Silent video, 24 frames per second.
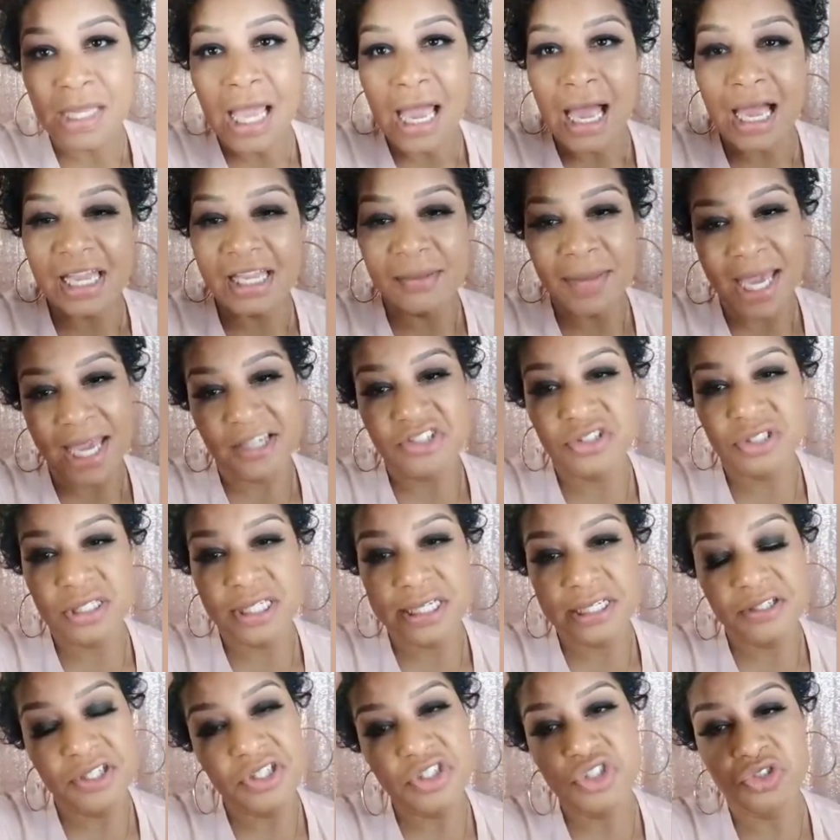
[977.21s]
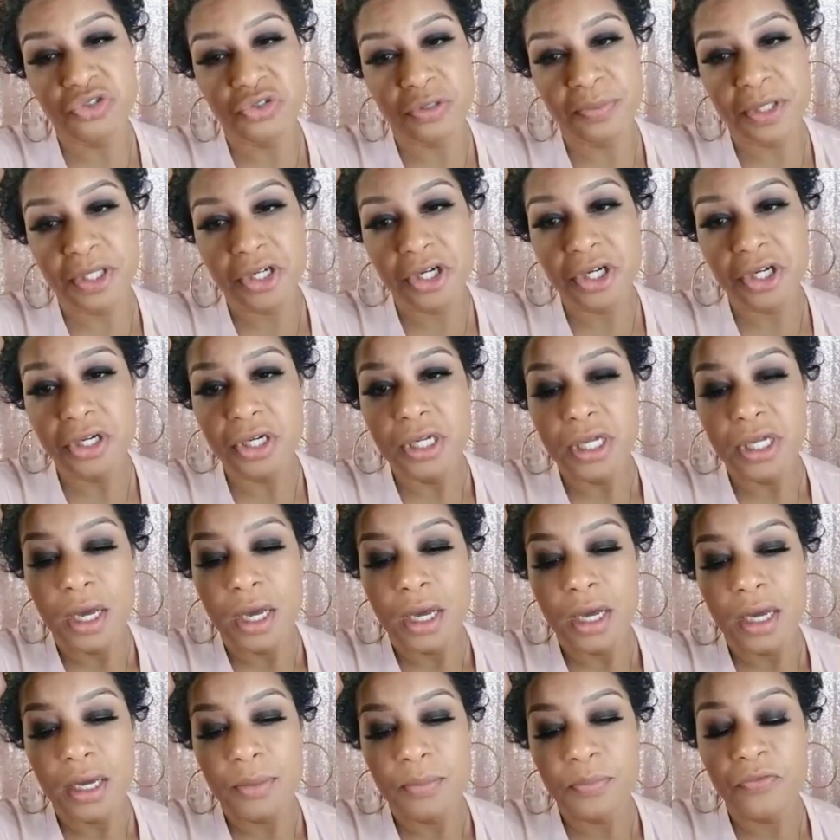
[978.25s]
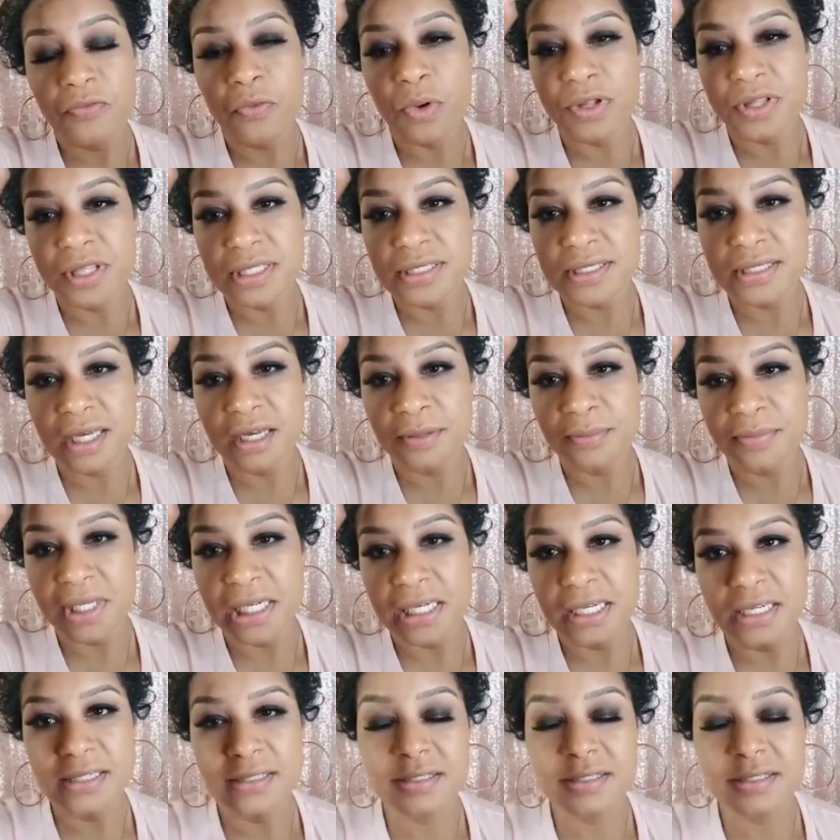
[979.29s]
I am actually a distributor for this company.